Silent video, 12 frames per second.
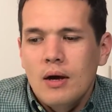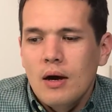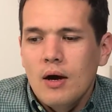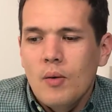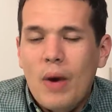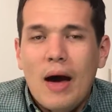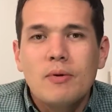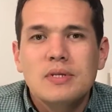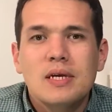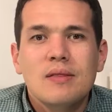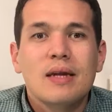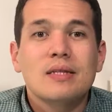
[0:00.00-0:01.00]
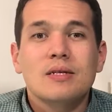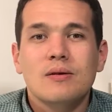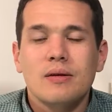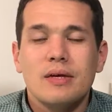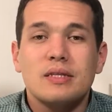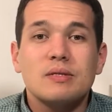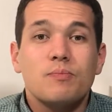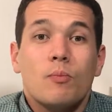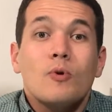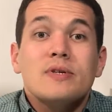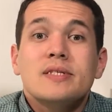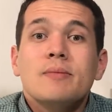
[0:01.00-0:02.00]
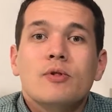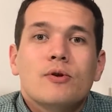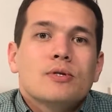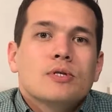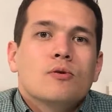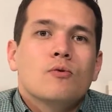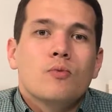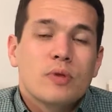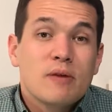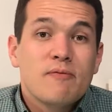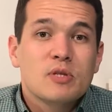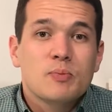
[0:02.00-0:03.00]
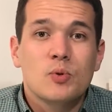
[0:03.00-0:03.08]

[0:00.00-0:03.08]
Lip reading: I would say that it's more similar to the difference